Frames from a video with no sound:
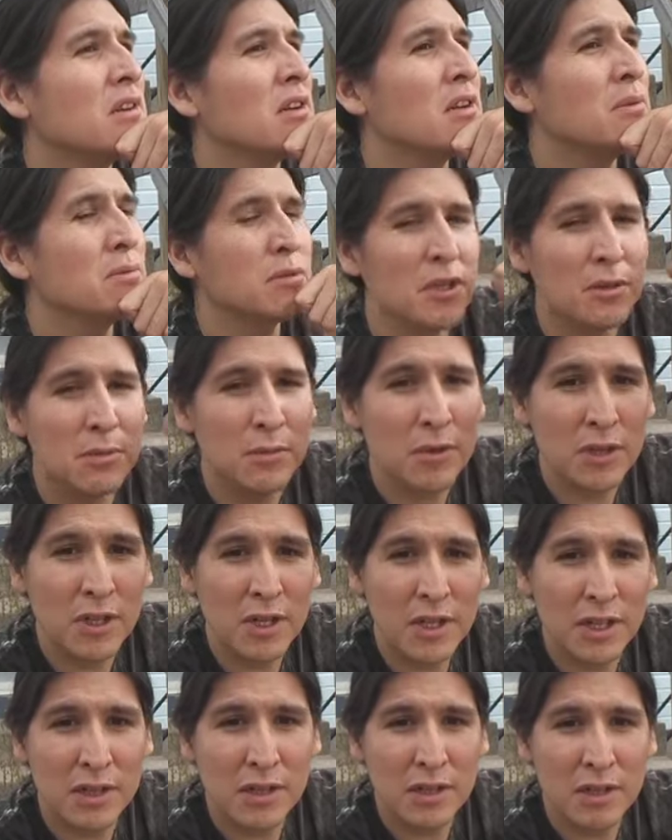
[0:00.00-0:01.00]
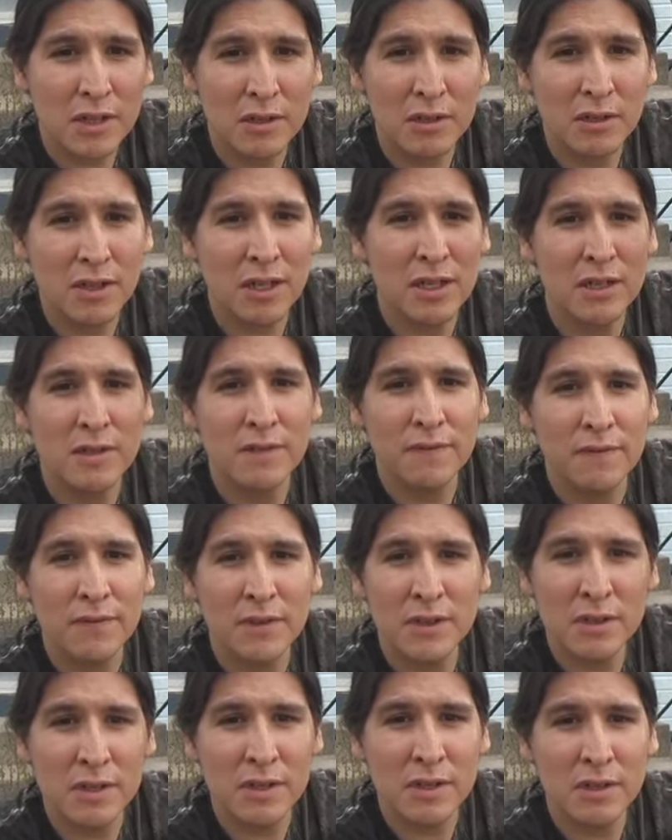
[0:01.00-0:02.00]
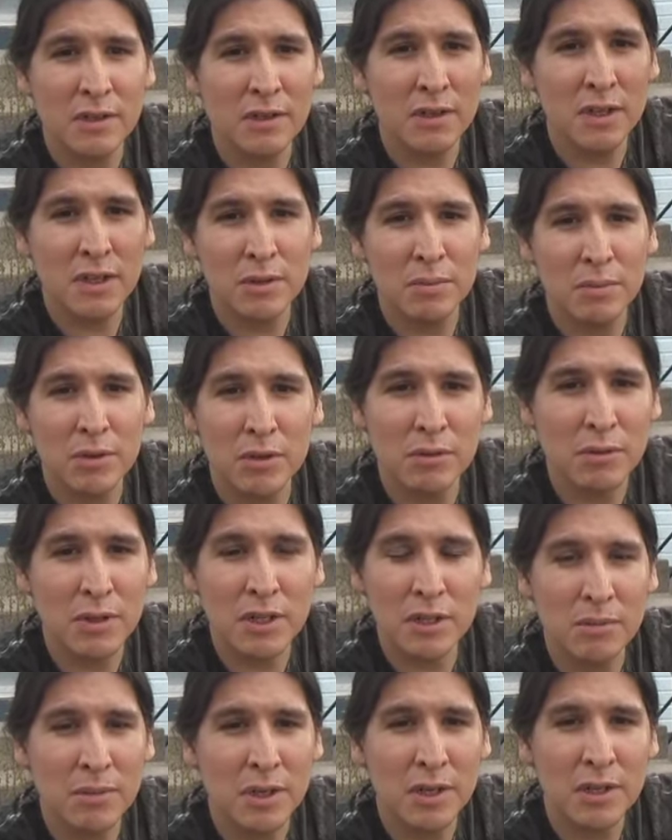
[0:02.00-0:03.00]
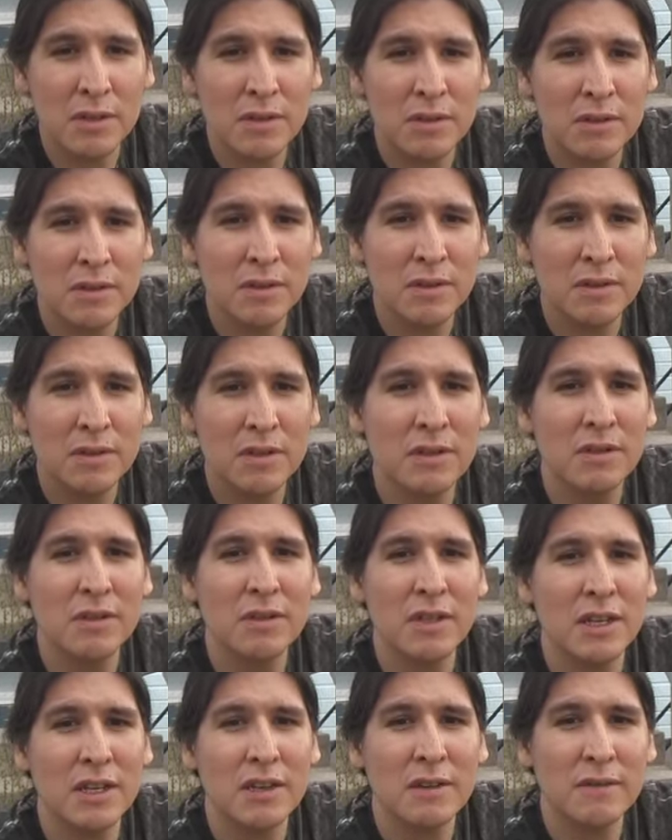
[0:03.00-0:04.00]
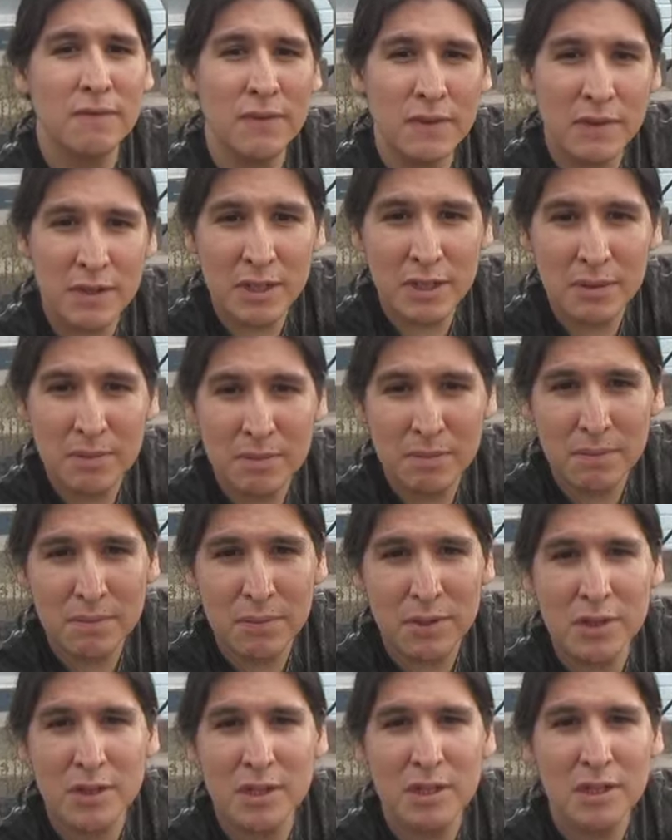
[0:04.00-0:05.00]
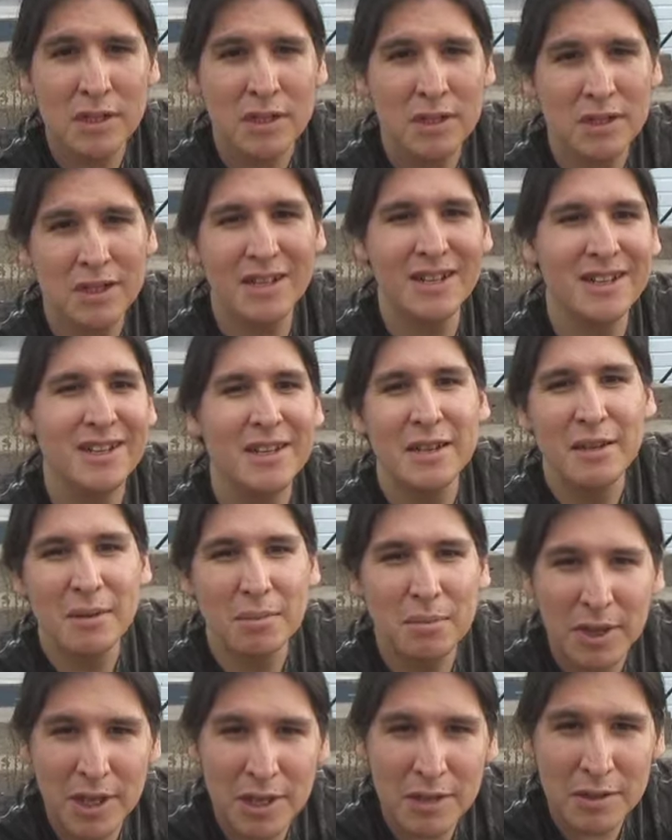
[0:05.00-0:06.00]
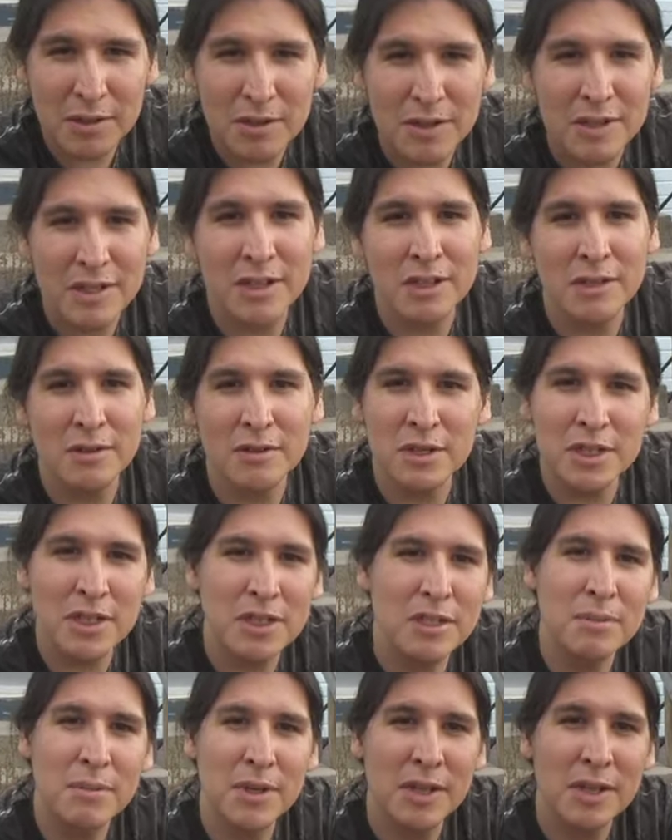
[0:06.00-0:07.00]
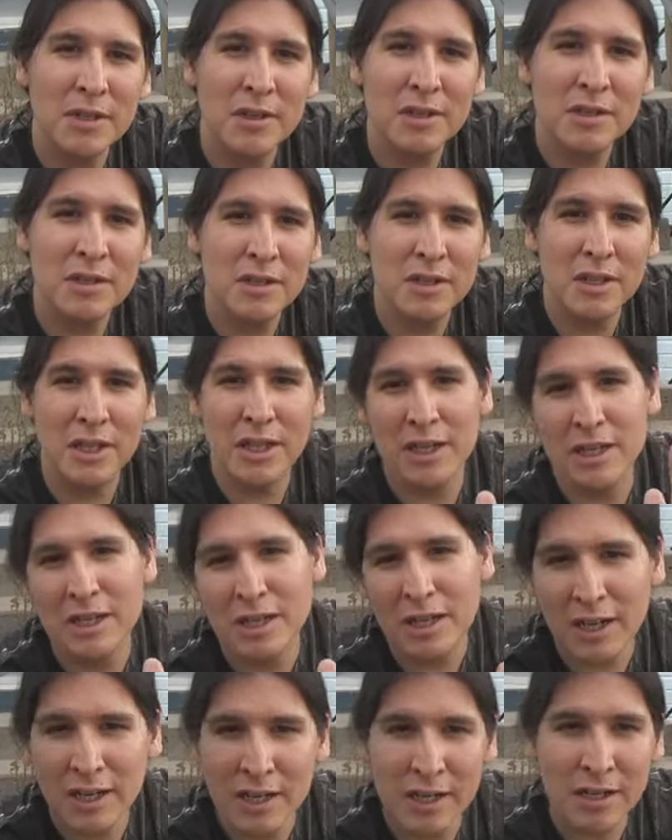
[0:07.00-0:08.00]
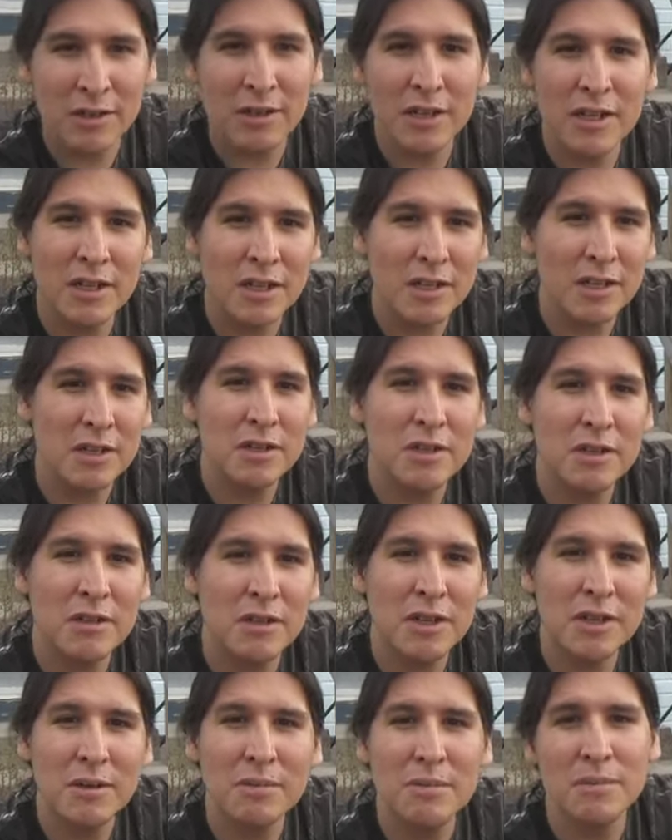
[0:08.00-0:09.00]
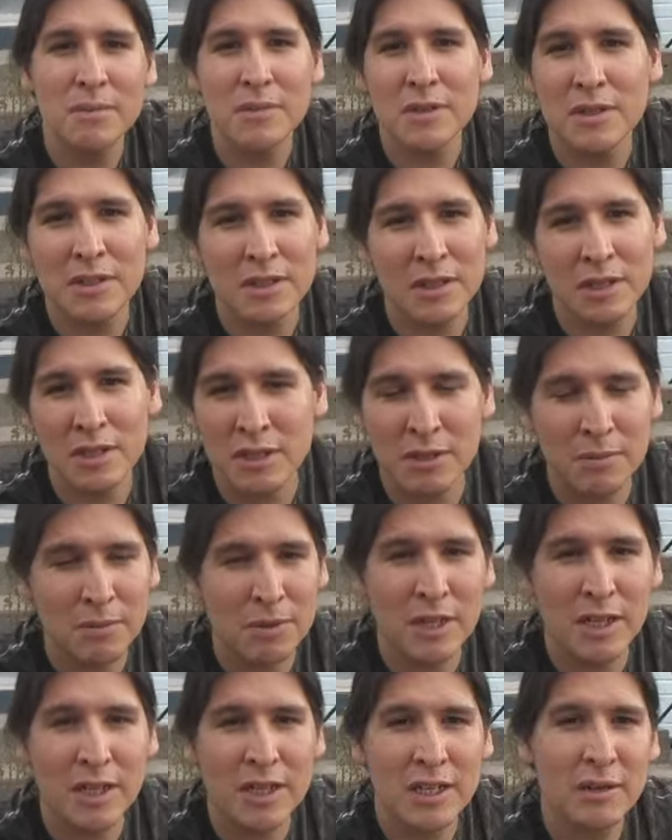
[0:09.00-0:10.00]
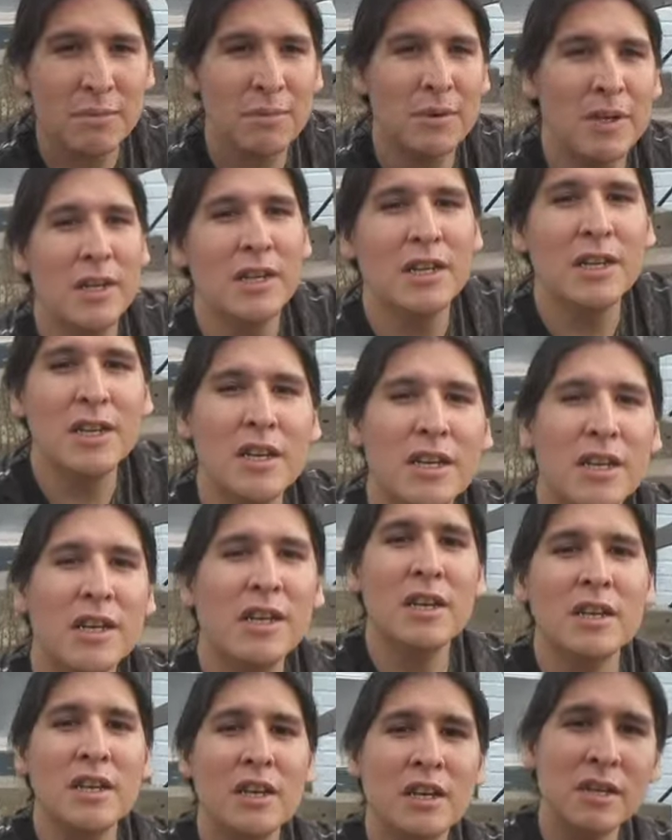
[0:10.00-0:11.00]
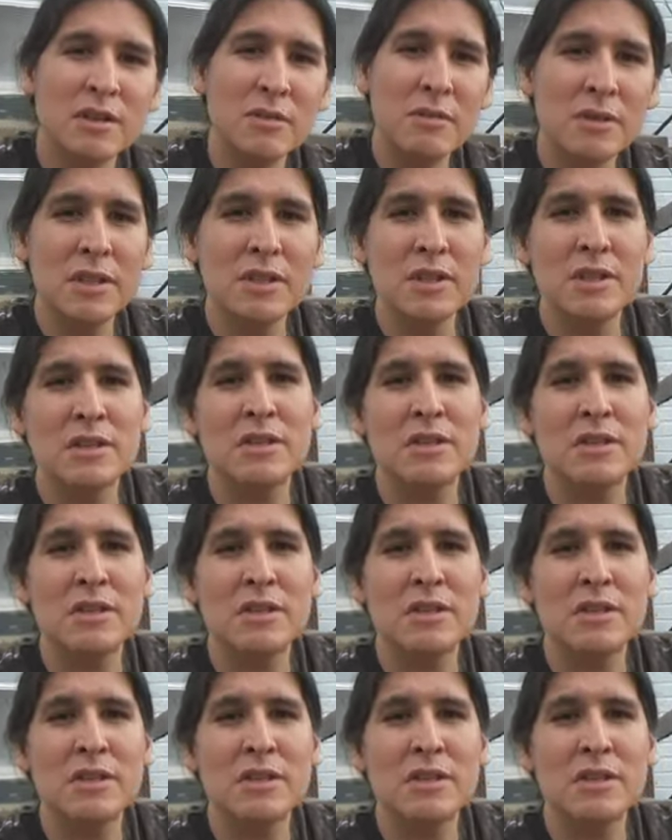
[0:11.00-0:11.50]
I'm somewhere like, like between the middle. Like 50% middle. Just the middle. Like, I agree to disagree, something like that. But anyways,